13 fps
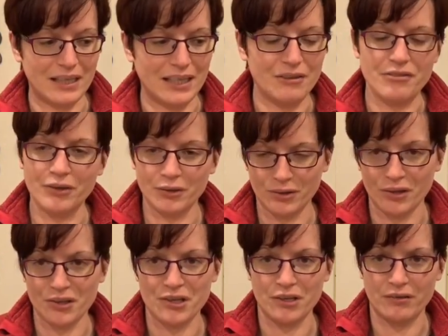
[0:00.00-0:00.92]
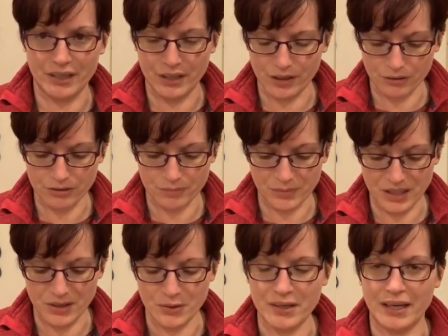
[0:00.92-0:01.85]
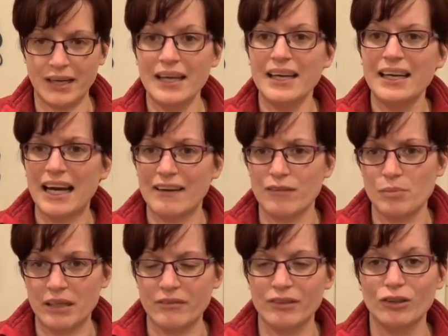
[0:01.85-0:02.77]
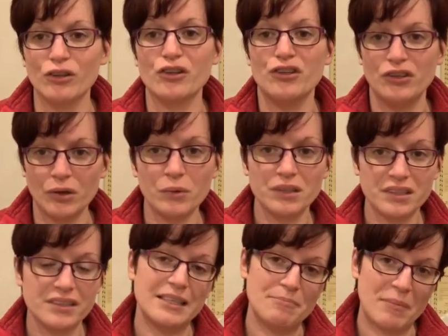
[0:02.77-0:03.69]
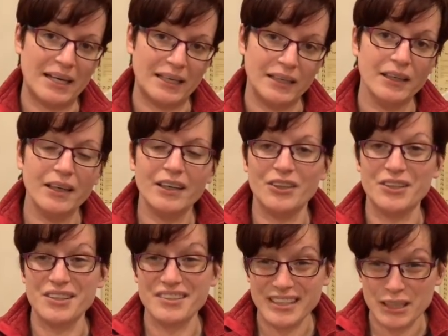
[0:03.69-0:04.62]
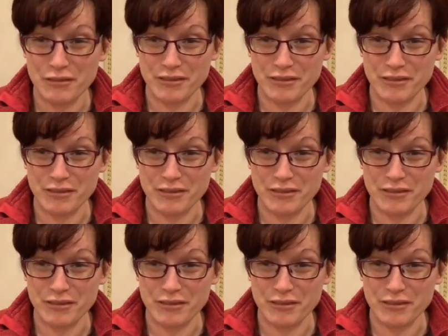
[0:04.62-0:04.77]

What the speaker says: If you're not sure and you're not from the UK, have a bit of a look. You don't want to see many. You can see a